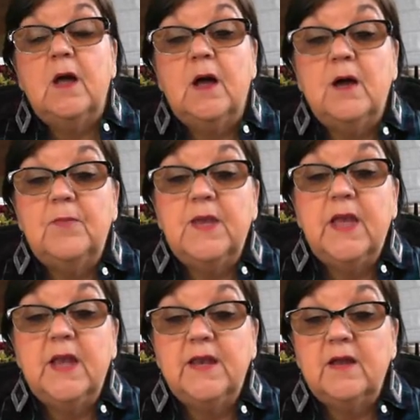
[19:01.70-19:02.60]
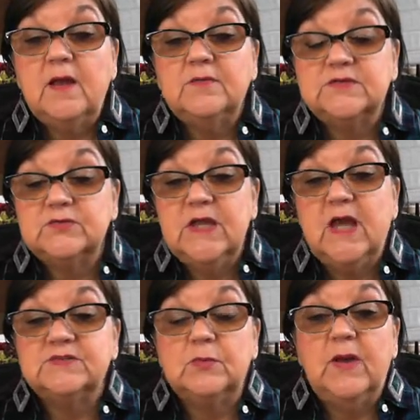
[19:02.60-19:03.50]
So
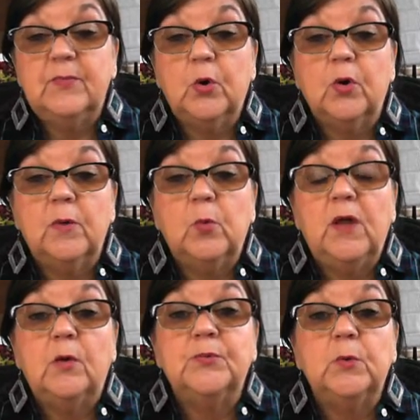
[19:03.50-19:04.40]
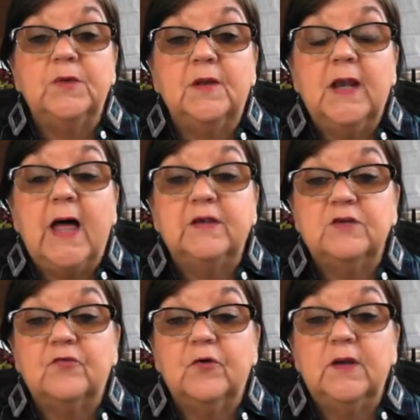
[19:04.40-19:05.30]
yeah, so my program will help you with a lot of
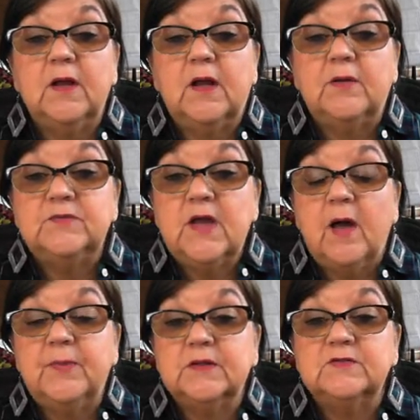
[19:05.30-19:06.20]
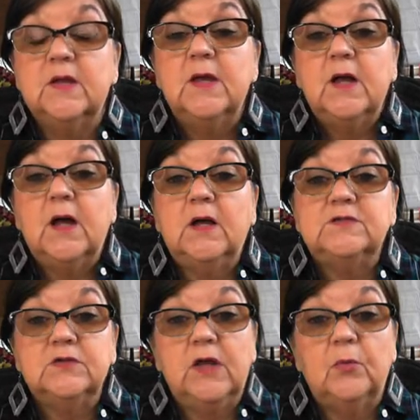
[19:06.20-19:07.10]
different topics
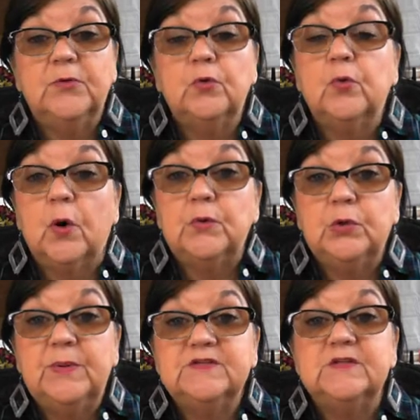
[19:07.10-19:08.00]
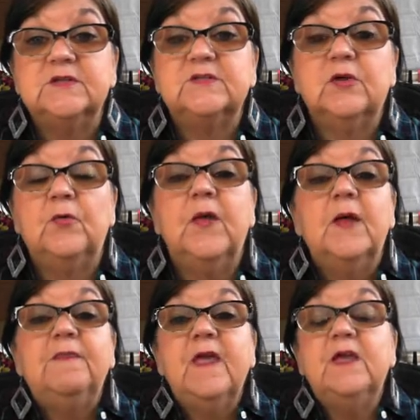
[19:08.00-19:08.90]
to help you grow your business. So
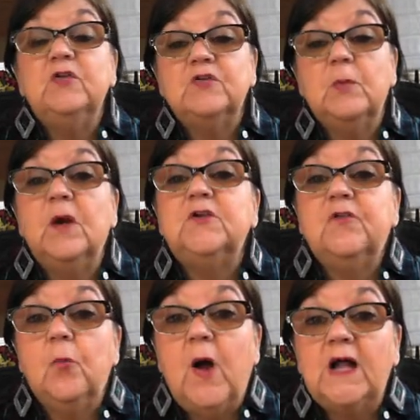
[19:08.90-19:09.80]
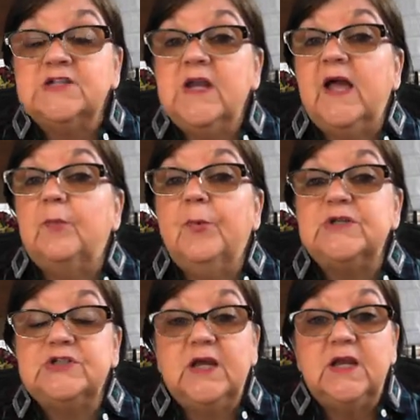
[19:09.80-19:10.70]
thank you so much for watching. I
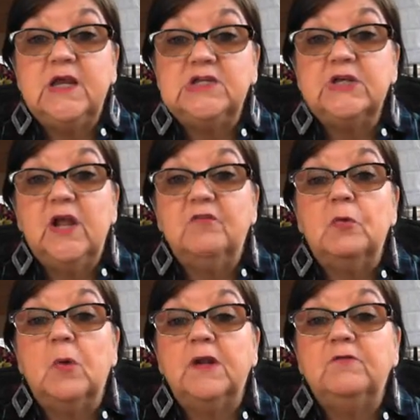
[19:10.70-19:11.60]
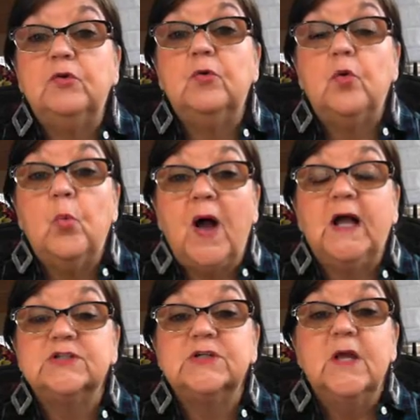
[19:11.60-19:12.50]
appreciate each and every one of you who
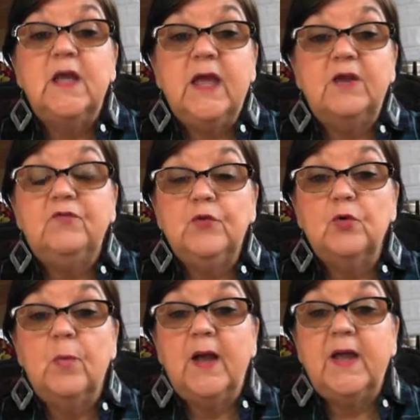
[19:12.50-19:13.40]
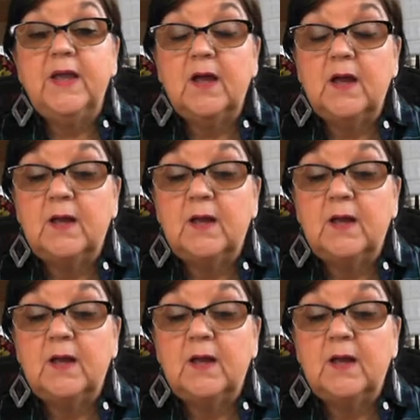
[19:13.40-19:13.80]
watch and view my